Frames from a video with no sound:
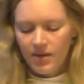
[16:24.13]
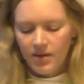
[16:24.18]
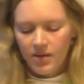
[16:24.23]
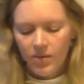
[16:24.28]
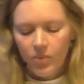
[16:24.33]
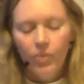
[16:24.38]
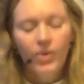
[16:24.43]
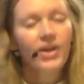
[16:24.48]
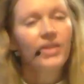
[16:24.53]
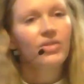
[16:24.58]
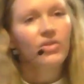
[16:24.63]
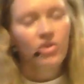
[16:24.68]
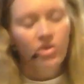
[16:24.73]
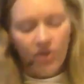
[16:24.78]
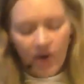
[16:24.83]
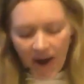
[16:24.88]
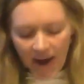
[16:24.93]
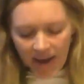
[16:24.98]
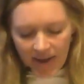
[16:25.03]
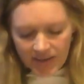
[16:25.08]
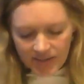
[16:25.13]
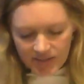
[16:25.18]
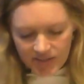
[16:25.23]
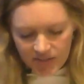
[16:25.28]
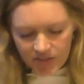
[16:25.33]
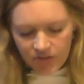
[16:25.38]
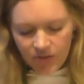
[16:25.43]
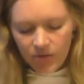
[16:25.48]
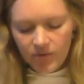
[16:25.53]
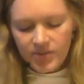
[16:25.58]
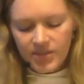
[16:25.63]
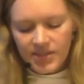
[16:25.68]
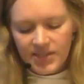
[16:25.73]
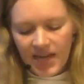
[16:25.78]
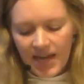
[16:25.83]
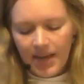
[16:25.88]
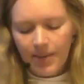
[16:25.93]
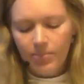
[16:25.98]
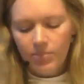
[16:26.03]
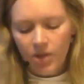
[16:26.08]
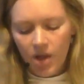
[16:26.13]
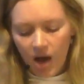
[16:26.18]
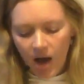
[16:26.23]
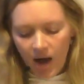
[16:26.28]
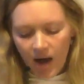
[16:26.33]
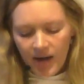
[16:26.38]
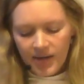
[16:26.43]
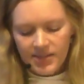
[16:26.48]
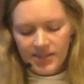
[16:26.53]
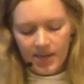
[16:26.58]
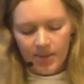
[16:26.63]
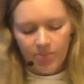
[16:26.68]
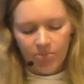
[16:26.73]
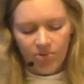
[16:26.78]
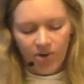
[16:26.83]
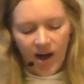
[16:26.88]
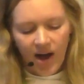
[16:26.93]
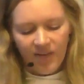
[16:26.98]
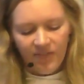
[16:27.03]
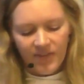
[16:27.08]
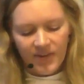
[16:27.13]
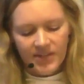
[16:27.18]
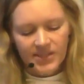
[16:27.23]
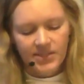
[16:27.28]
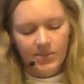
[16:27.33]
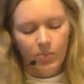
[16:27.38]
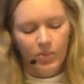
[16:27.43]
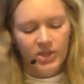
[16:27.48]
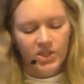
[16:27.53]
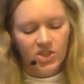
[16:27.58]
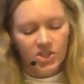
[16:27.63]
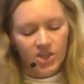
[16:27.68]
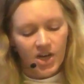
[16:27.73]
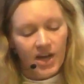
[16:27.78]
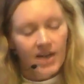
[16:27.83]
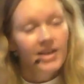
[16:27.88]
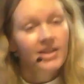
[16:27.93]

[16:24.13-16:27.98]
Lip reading: With Christ, those same laws and prophets in which